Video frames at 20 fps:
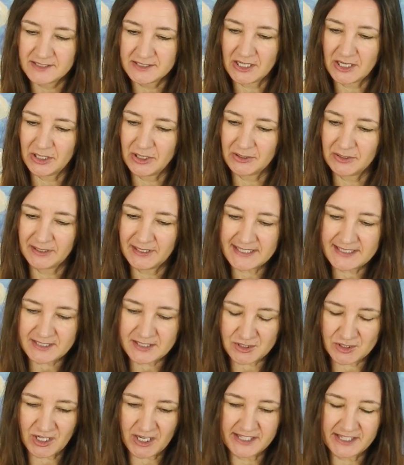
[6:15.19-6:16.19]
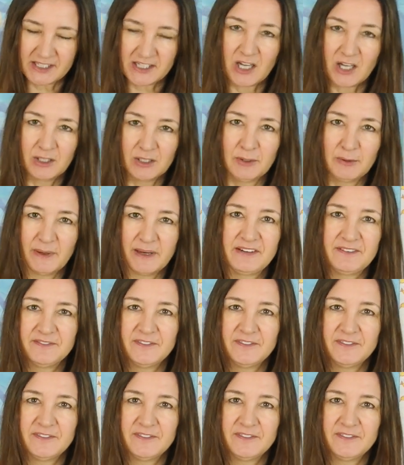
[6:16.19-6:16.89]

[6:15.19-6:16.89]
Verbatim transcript: So let's try the cola one